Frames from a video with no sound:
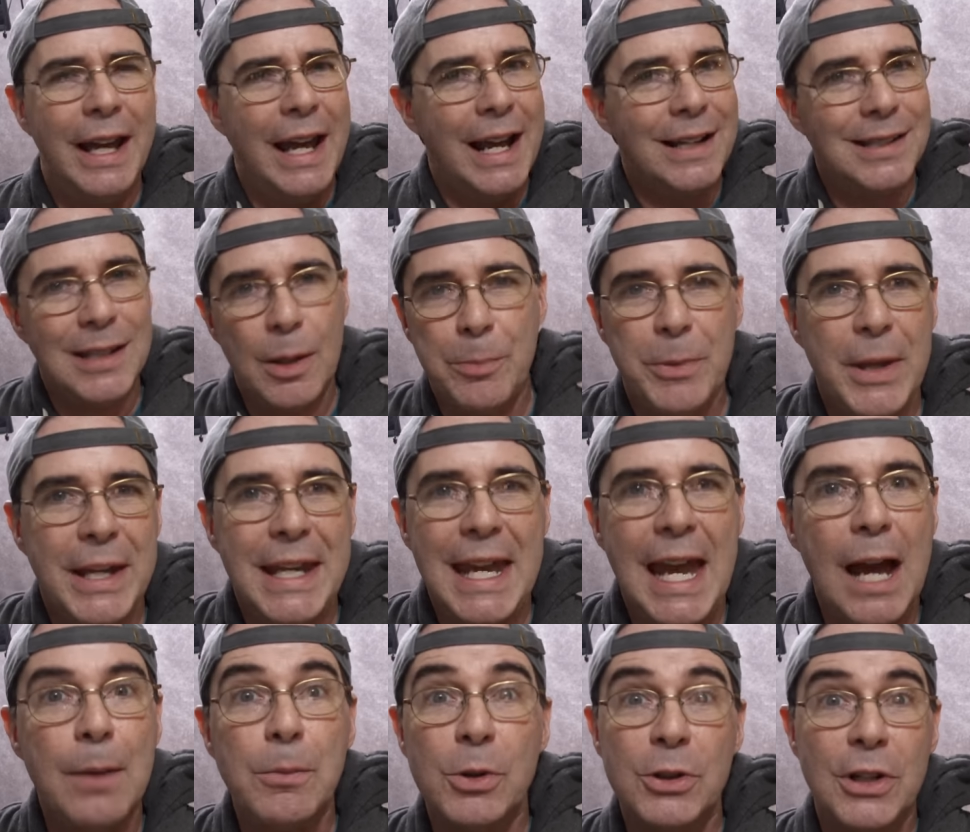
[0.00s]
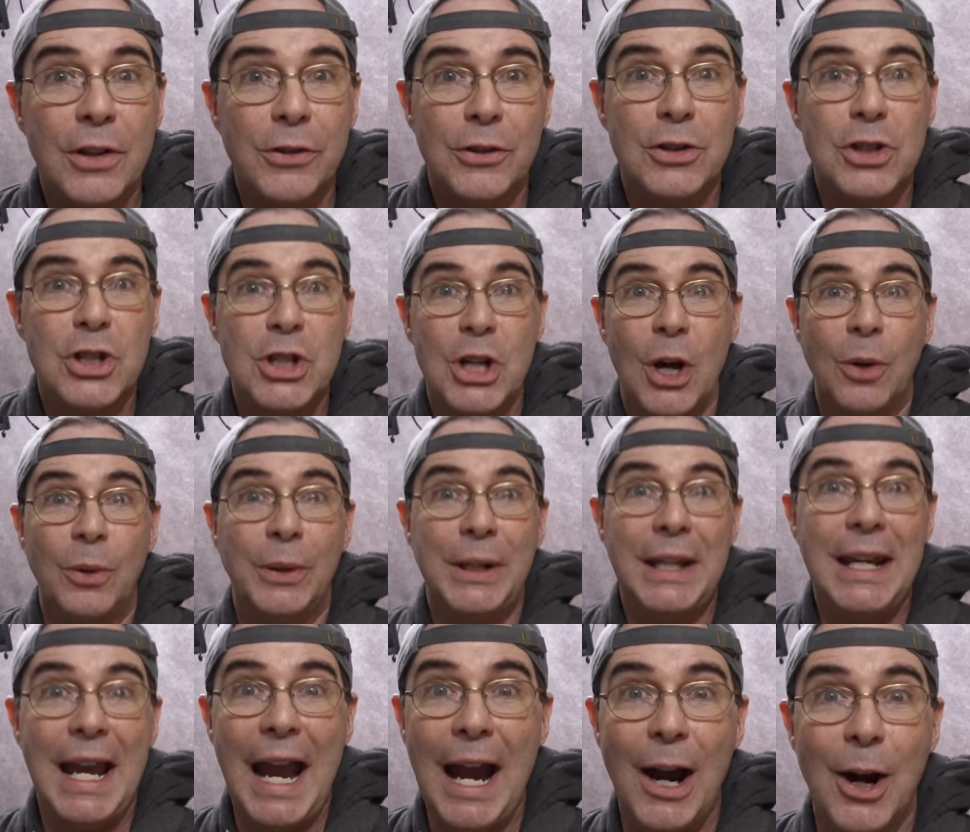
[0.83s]
except the camera doesn't show
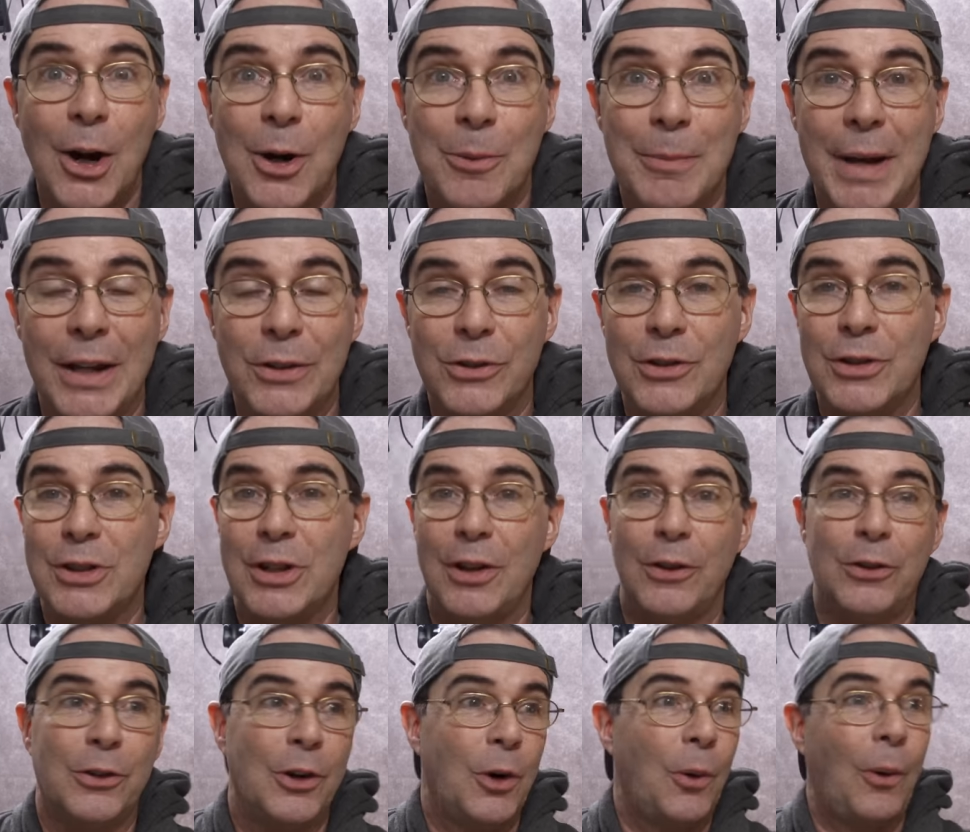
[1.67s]
any error messages